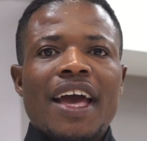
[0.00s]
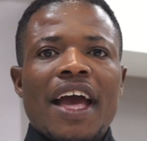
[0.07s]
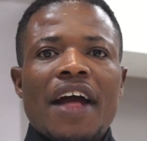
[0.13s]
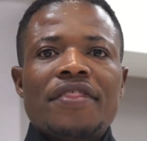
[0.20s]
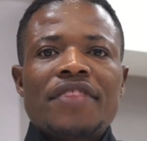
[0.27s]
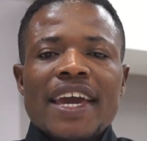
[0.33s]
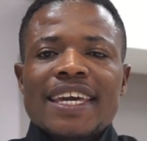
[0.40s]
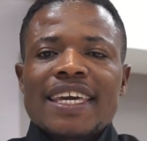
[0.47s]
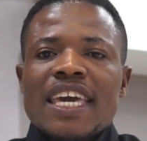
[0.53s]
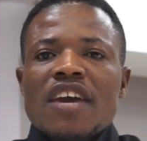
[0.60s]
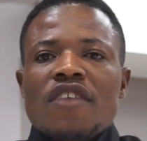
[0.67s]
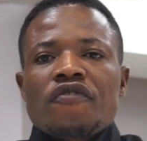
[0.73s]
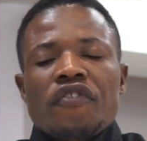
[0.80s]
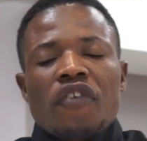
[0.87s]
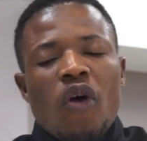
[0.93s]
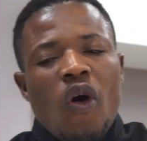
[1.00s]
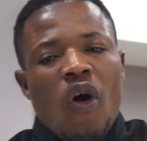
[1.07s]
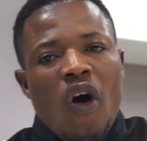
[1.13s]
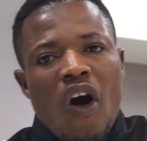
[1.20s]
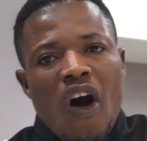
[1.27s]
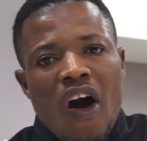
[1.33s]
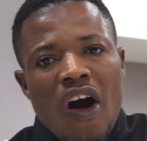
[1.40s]
They give
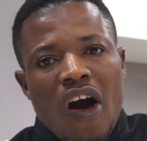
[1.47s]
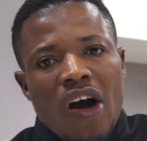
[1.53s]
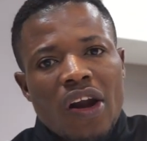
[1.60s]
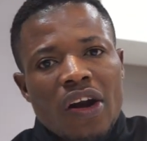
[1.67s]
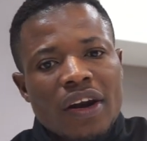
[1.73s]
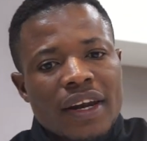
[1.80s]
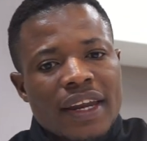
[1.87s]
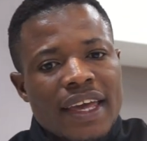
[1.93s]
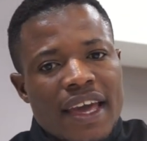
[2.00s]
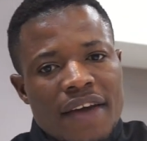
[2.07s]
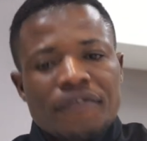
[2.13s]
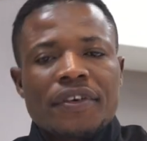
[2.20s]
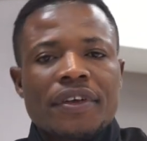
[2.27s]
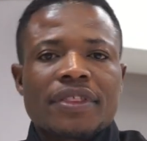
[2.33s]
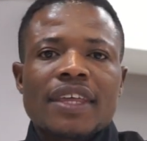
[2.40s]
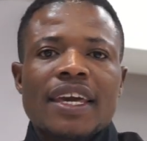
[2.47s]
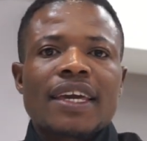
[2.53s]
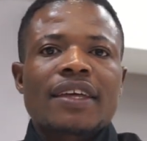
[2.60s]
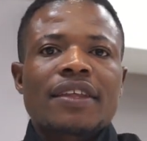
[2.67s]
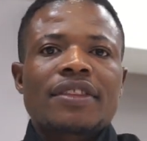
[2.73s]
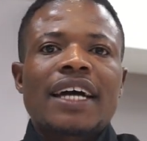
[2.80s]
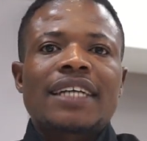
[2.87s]
all everything
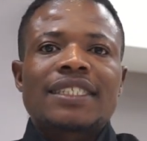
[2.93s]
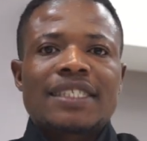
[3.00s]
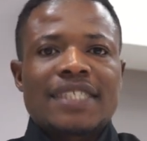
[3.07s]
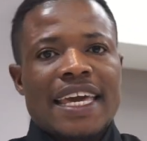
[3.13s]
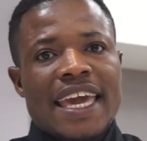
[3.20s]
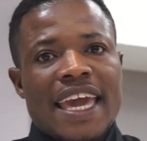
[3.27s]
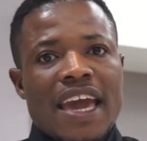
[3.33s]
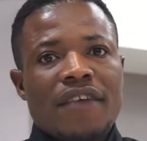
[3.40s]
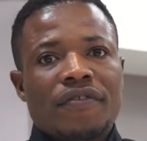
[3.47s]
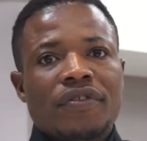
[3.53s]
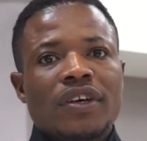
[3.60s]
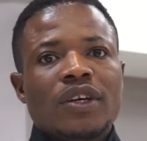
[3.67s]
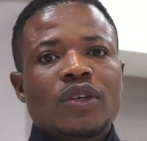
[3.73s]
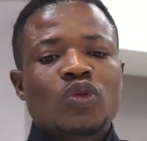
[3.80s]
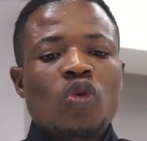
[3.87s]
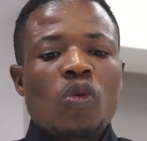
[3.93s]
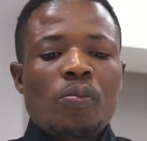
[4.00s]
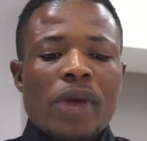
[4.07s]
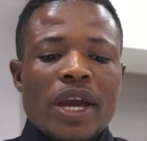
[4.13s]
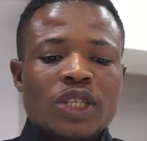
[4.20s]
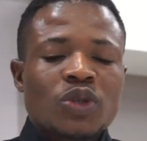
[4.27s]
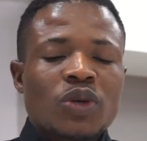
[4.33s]
that they have to
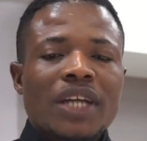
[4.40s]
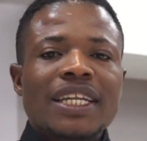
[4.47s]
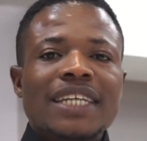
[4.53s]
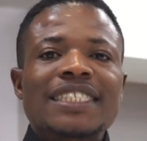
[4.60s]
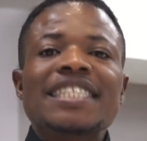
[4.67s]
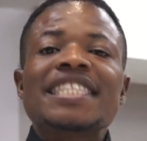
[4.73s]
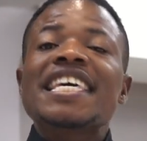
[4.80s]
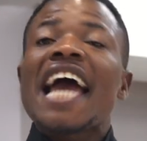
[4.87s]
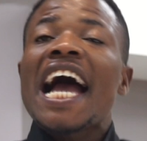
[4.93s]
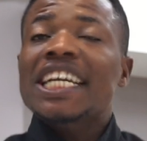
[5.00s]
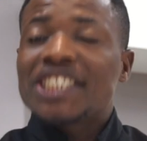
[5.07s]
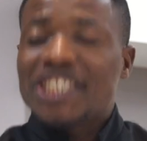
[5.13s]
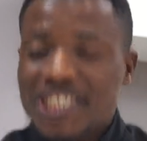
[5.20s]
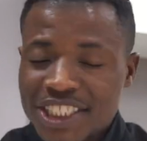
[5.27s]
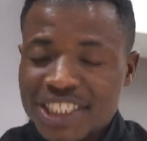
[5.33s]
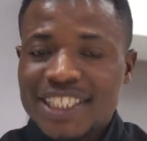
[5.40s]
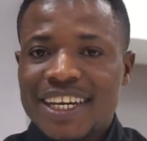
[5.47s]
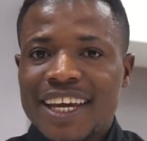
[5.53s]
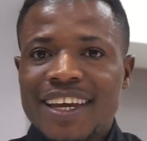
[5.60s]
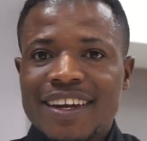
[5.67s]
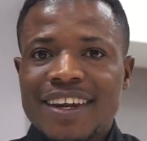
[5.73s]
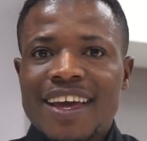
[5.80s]
make sure that their
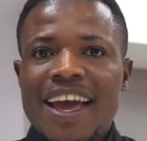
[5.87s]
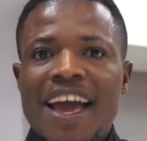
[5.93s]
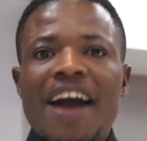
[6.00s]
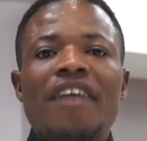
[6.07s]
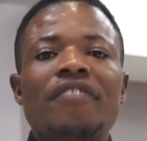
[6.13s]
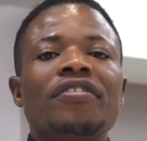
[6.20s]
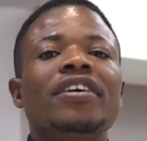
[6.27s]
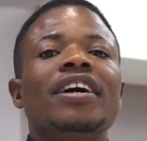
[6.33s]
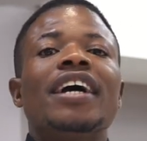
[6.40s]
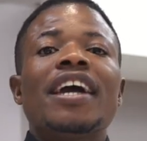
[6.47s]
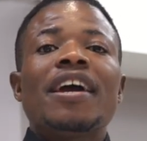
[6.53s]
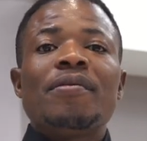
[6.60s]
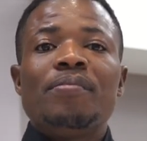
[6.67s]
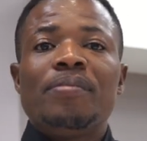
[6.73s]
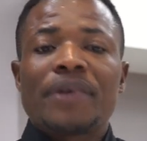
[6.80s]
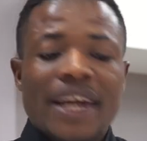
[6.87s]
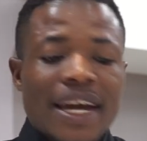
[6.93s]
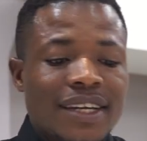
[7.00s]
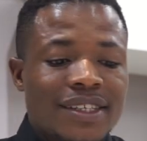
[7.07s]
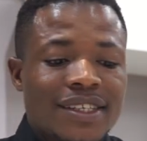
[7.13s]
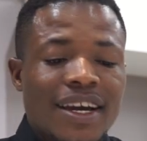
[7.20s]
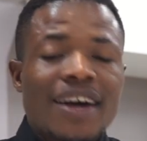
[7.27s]
children have a
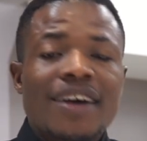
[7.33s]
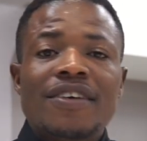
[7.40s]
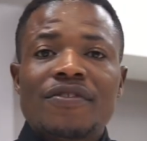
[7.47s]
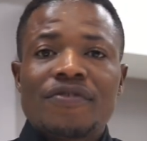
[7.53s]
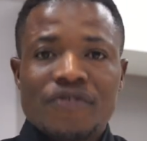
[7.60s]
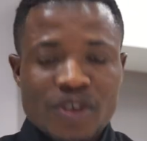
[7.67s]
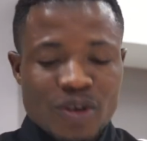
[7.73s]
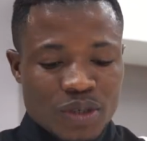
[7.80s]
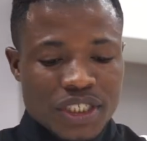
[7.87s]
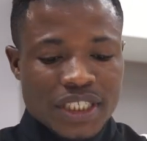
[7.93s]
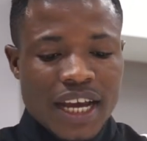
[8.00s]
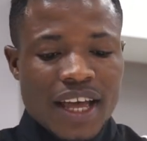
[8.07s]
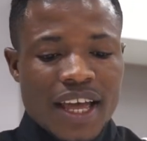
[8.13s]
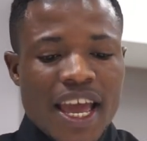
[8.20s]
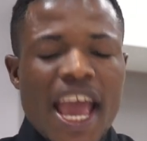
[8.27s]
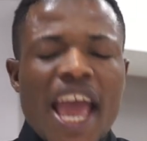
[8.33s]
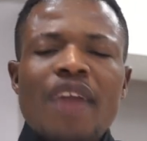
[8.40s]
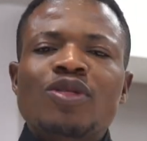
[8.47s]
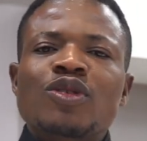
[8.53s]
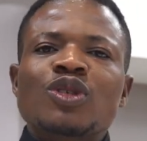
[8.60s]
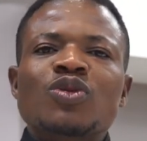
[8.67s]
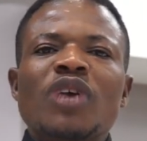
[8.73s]
brighter future.
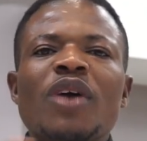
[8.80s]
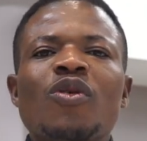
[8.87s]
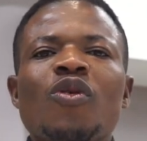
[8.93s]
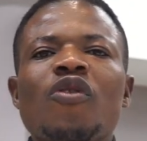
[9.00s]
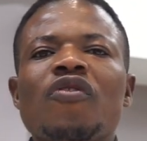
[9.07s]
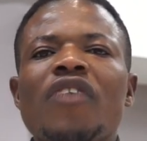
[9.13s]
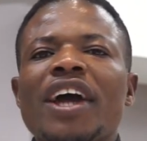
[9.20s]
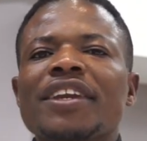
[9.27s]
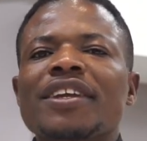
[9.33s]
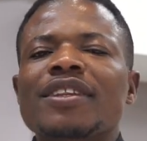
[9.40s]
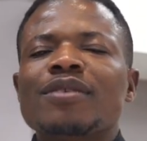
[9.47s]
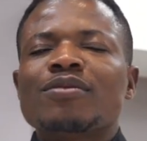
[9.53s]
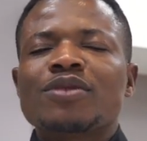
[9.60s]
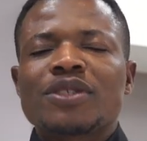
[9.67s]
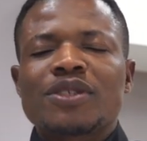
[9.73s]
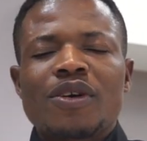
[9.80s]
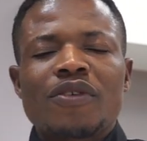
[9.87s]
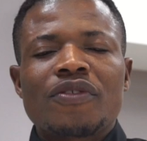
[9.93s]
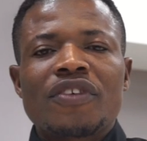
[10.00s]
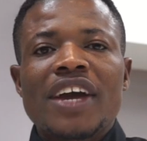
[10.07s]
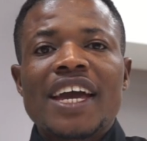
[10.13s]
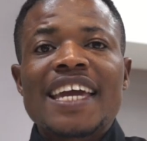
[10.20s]
And those one who find
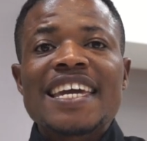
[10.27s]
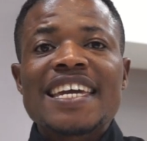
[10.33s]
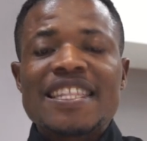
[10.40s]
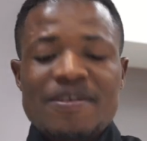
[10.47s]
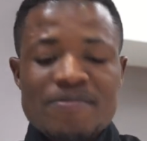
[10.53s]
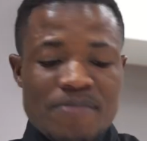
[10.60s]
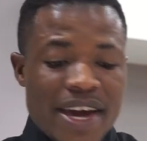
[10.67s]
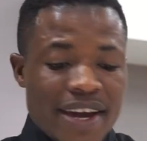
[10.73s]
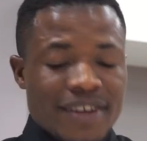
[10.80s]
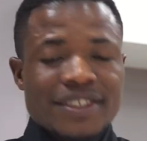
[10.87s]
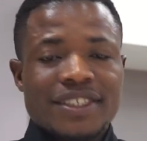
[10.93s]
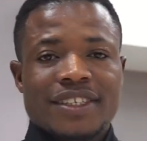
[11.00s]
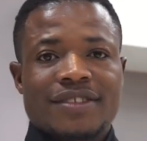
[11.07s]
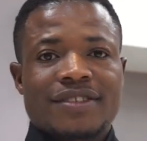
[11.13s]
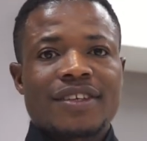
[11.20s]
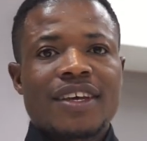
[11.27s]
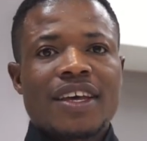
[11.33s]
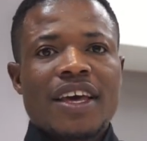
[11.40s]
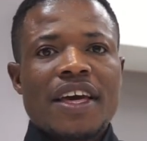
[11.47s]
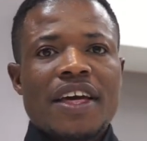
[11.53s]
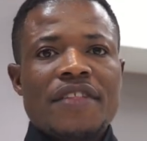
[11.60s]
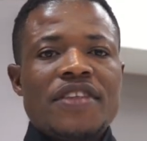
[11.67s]
themselves in marriages,
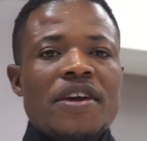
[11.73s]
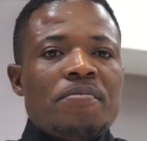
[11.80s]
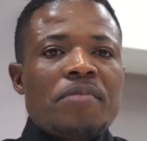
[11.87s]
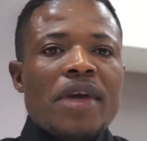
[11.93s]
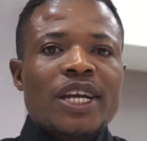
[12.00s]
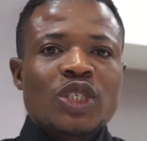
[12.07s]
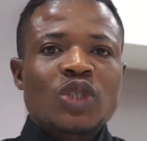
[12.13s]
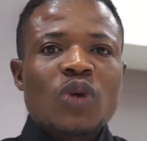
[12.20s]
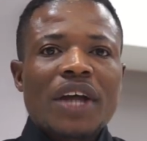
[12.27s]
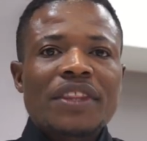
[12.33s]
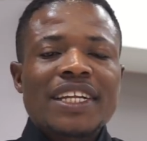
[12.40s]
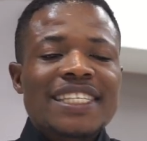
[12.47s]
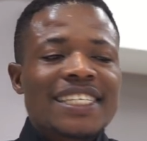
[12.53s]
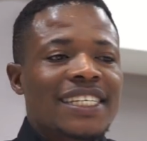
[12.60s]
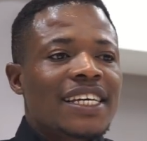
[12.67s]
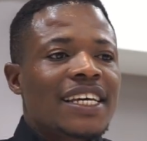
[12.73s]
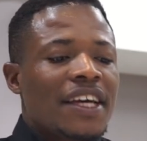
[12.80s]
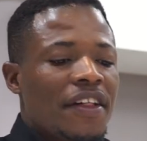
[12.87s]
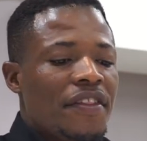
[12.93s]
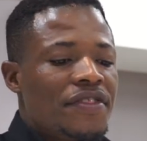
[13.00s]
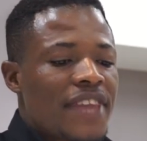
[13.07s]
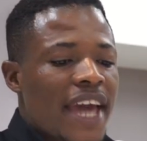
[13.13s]
they make sure that
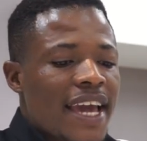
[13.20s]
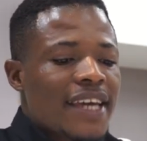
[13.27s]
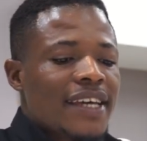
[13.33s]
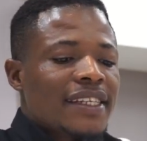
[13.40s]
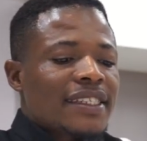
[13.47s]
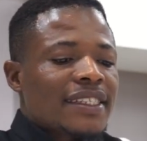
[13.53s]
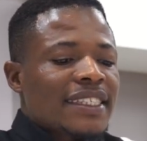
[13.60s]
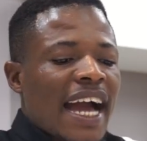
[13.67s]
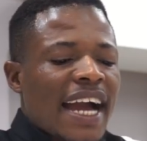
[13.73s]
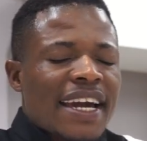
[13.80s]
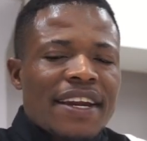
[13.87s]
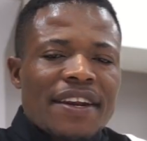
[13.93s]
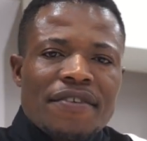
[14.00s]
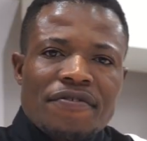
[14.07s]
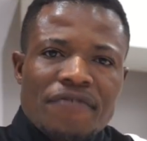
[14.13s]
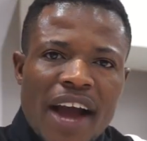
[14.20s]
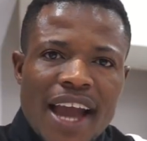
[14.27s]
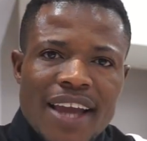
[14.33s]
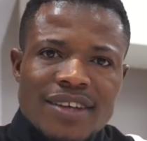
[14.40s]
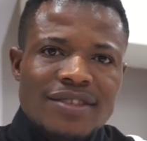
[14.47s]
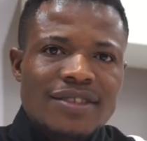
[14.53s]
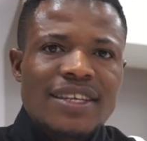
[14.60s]
they
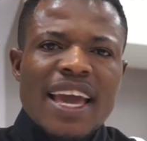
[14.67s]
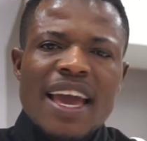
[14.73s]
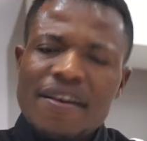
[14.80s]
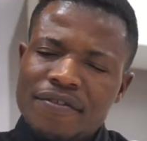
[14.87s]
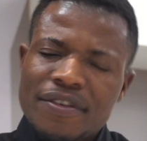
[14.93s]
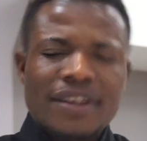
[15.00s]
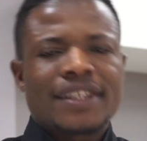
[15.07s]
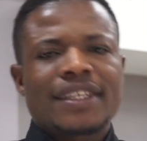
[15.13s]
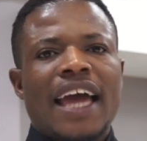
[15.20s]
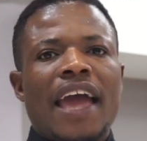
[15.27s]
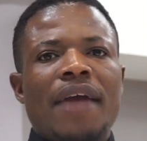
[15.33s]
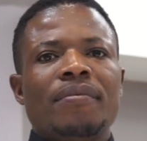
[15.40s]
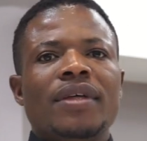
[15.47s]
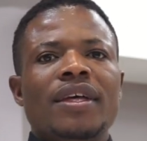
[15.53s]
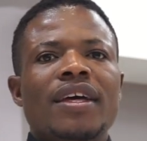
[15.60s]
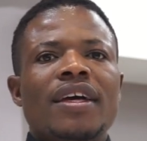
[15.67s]
sacrifice every time.